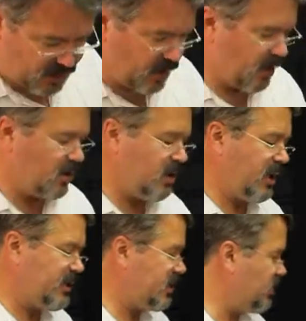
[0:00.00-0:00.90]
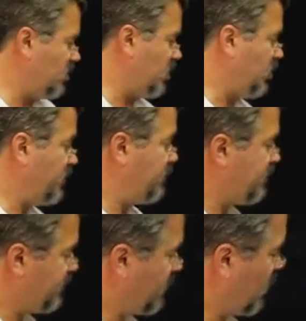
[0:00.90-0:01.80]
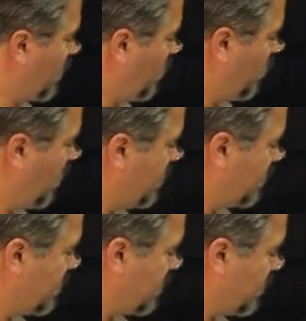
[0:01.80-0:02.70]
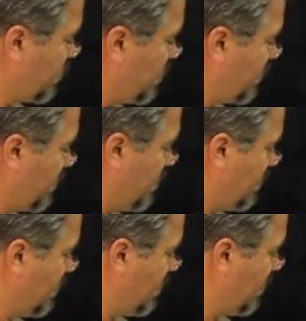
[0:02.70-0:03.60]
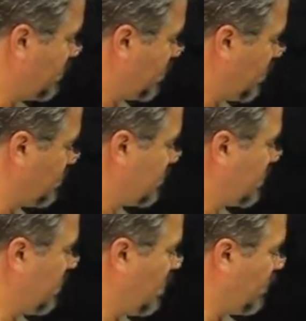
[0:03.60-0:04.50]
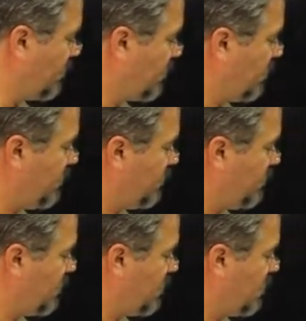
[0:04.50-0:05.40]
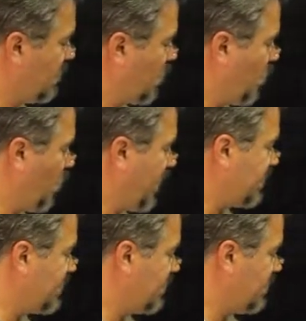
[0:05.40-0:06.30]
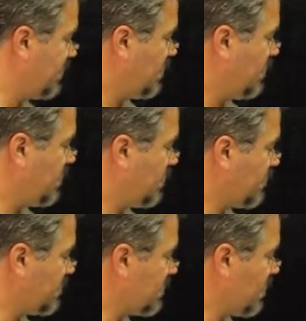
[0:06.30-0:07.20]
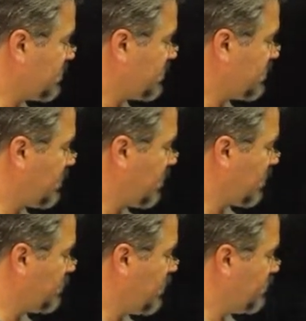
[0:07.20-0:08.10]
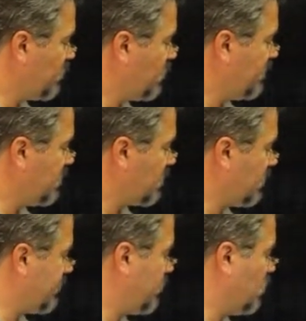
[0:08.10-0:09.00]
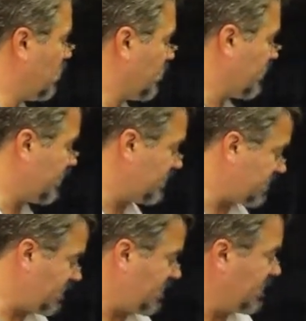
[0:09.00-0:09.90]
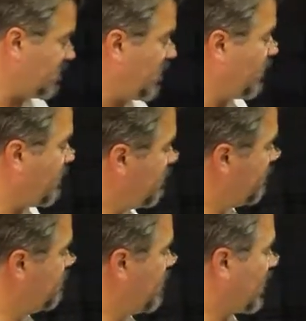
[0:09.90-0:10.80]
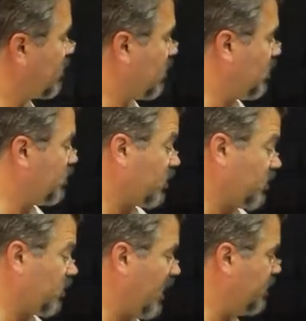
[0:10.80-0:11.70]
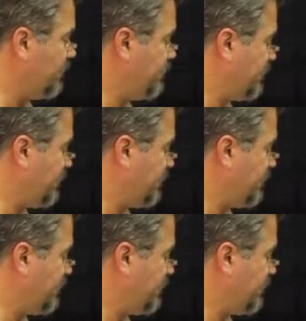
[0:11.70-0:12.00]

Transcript: a good idea to know what you're dealing with in terms of weight. The results people will be looking for is in becquerel per gram,